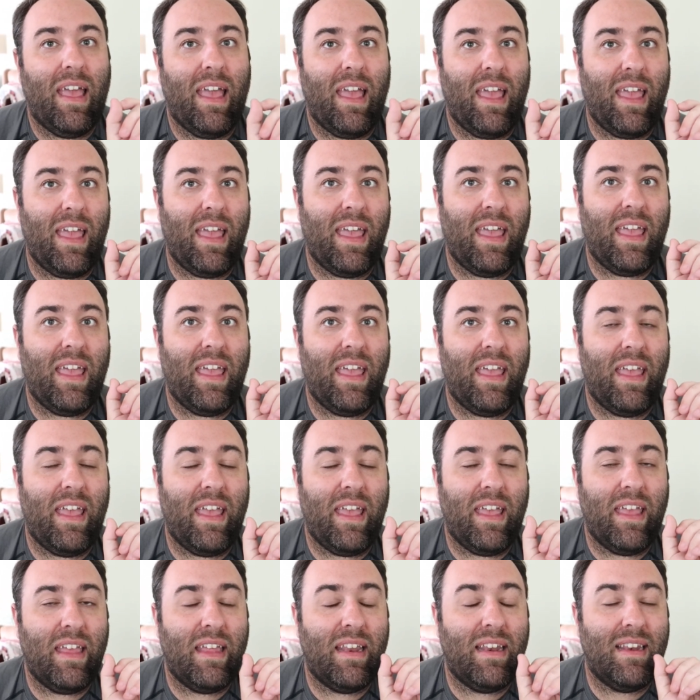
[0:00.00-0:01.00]

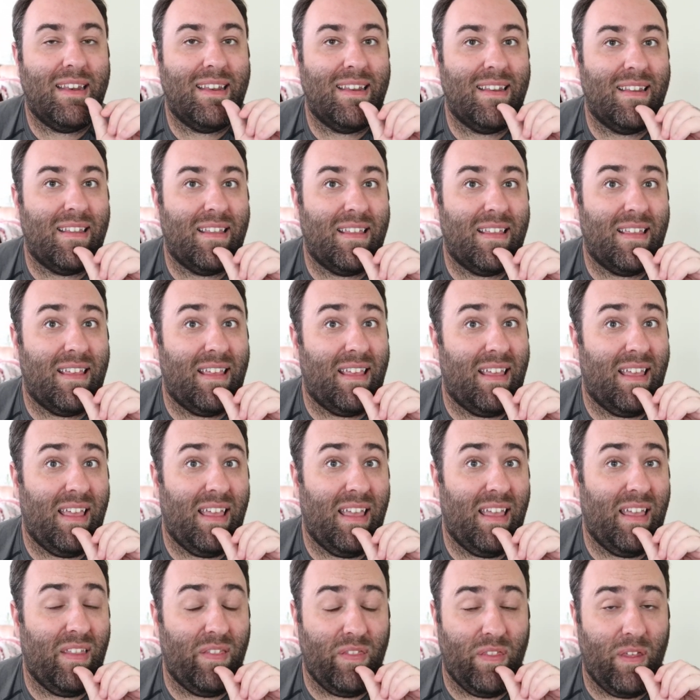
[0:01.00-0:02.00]
and
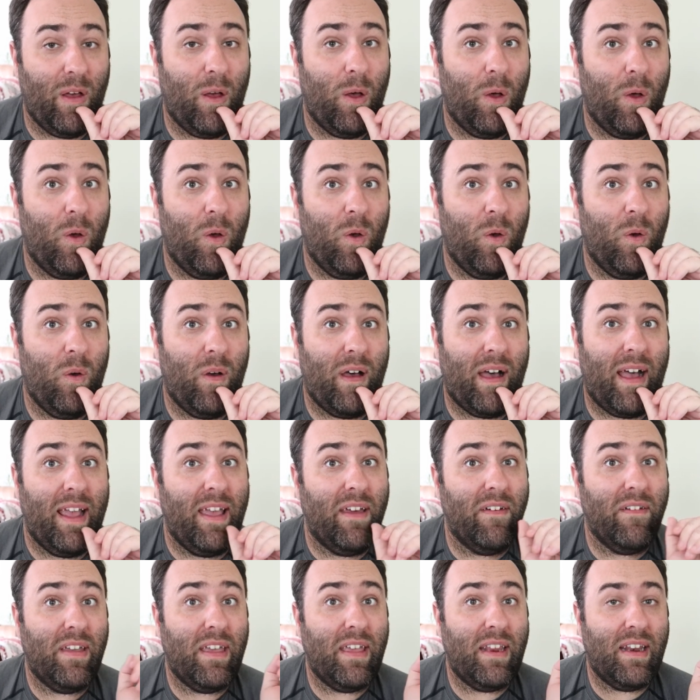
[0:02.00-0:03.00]
the whole
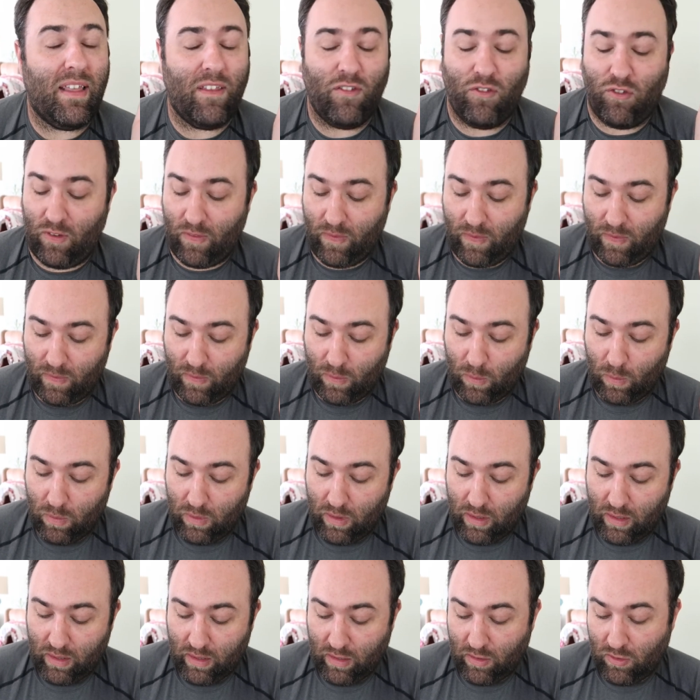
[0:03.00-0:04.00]
island is just
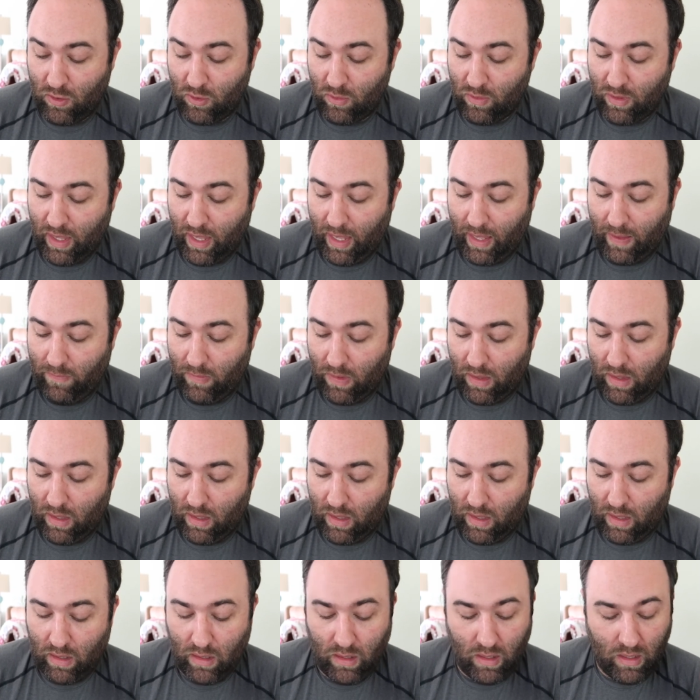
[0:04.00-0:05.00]
going to cave
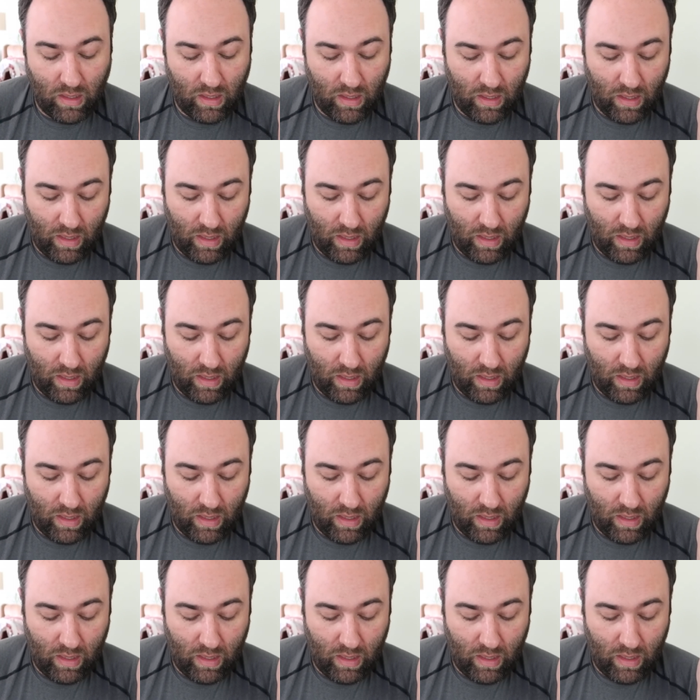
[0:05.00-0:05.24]
in